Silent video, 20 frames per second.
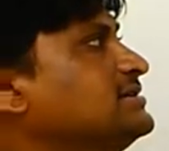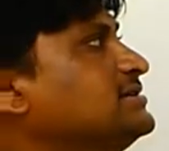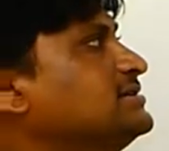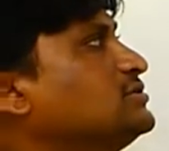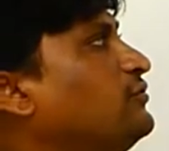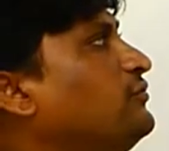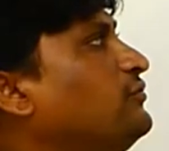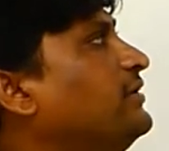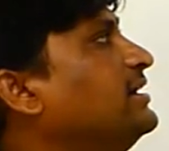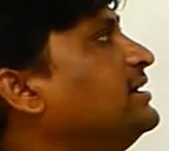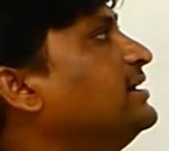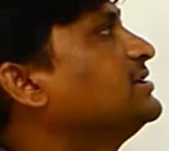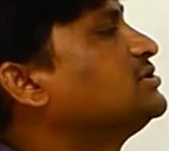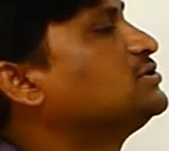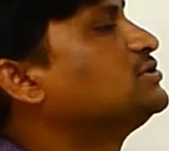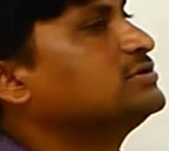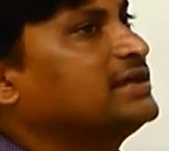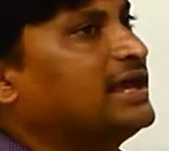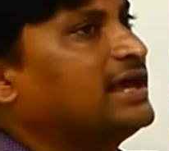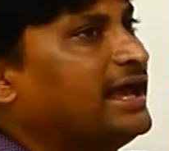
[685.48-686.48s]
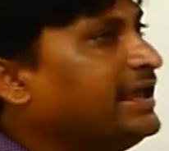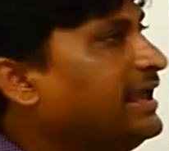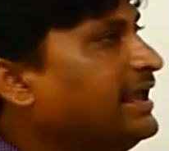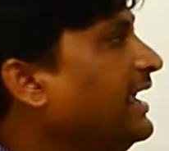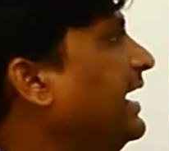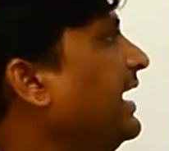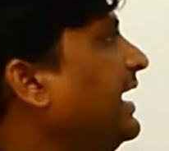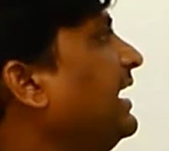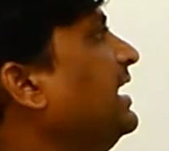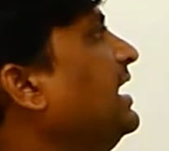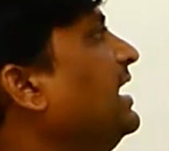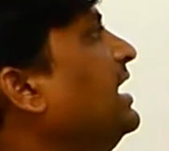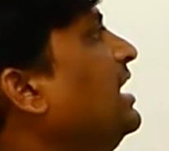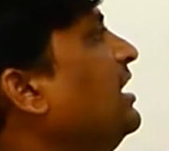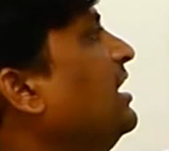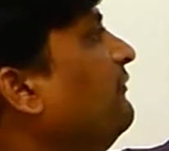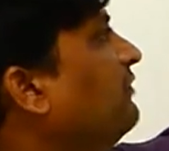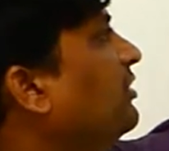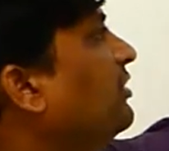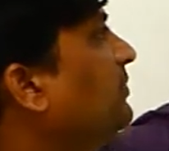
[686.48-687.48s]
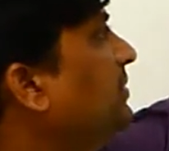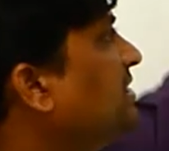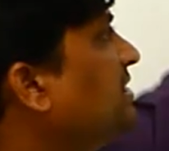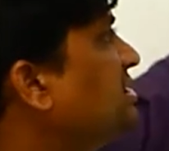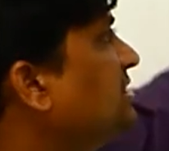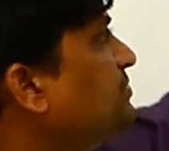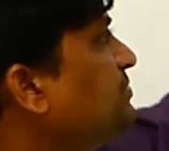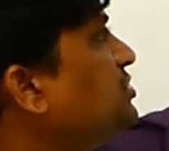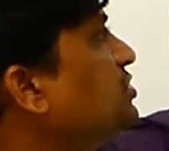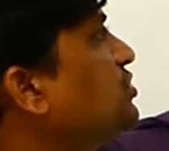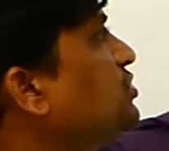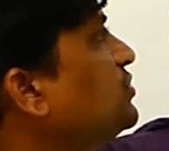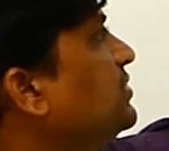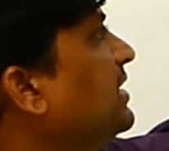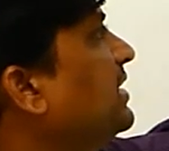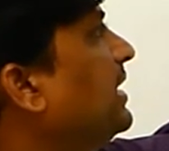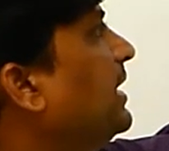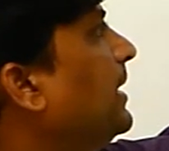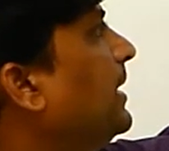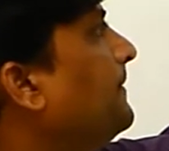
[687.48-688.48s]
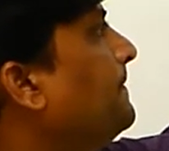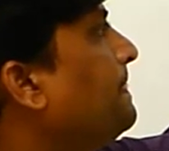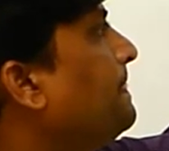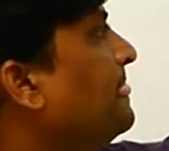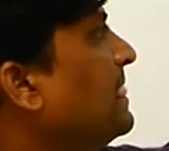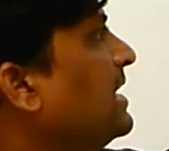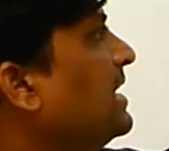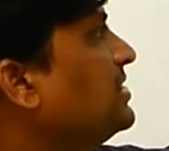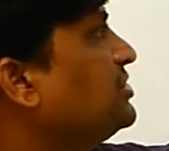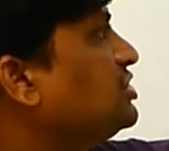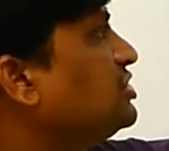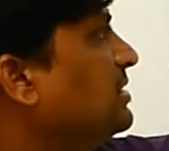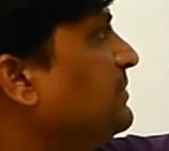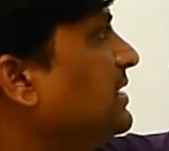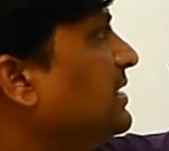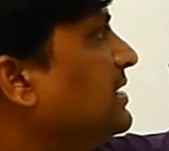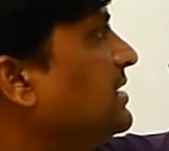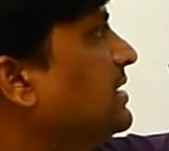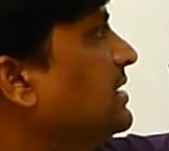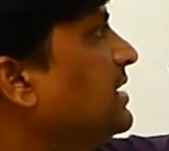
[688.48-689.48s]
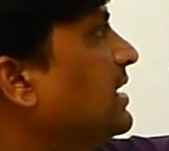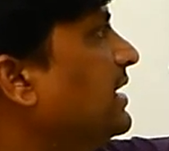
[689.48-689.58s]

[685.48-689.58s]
esophagus to the again will be dipped into the stomach,